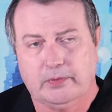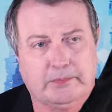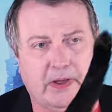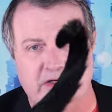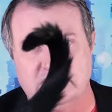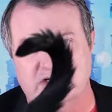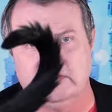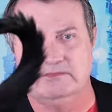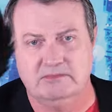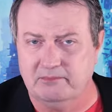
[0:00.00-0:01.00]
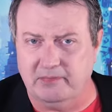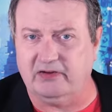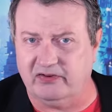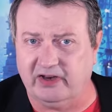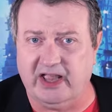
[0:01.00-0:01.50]
Book Men, she
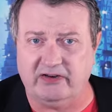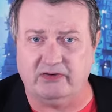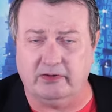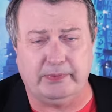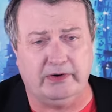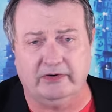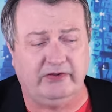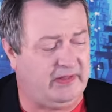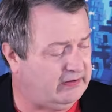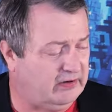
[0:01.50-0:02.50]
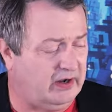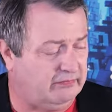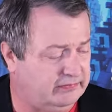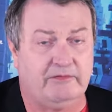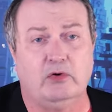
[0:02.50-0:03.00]
makes an occasional appearance and that's enough.